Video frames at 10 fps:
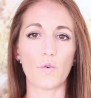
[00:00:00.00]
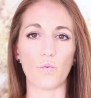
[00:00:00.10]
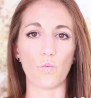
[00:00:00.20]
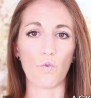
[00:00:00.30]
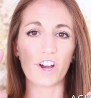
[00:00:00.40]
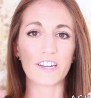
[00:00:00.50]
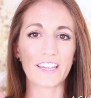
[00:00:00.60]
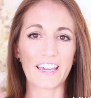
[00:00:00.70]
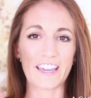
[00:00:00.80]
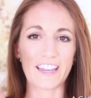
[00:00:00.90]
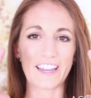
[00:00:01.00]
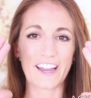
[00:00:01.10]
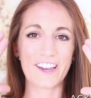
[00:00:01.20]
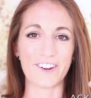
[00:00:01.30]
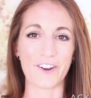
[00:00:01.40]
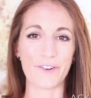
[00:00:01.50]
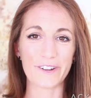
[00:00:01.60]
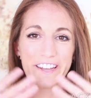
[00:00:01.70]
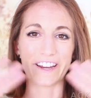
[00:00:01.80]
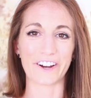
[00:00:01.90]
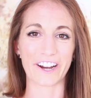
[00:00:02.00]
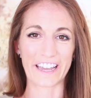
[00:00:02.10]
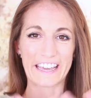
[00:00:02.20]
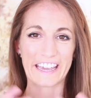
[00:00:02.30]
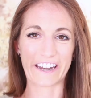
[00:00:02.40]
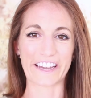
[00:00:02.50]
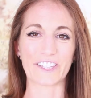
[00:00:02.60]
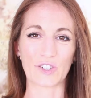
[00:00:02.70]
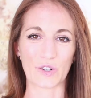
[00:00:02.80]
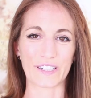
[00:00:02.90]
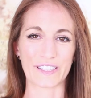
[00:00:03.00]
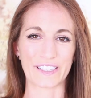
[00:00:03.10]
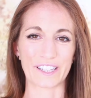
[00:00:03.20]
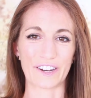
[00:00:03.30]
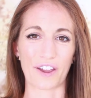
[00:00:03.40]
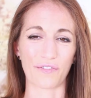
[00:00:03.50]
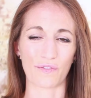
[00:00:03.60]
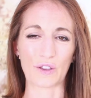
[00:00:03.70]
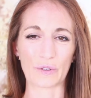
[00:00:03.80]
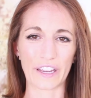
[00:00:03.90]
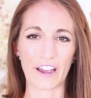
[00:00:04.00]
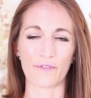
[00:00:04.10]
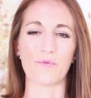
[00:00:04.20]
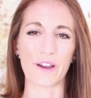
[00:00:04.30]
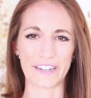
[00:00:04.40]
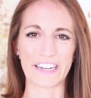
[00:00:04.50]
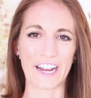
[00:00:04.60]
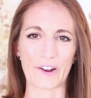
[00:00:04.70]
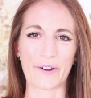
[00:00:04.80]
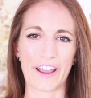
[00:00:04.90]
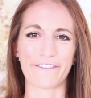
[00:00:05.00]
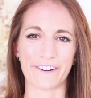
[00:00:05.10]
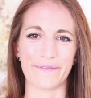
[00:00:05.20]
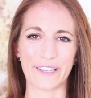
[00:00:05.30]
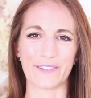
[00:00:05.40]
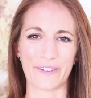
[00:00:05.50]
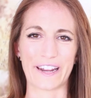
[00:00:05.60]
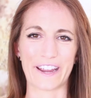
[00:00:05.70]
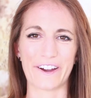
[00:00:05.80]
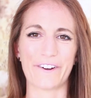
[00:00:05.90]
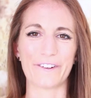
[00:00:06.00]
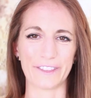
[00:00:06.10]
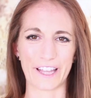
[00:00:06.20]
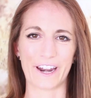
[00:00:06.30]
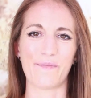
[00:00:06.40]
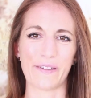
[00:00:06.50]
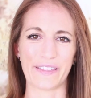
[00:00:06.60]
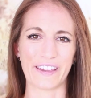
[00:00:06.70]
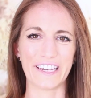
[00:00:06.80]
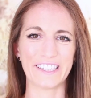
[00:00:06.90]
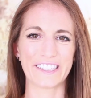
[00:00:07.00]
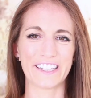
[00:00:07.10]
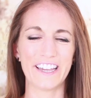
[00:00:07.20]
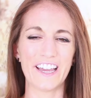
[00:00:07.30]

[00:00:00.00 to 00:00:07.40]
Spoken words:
One key note here, I cannot stress this enough. If you only have one takeaway from this video, let it be this.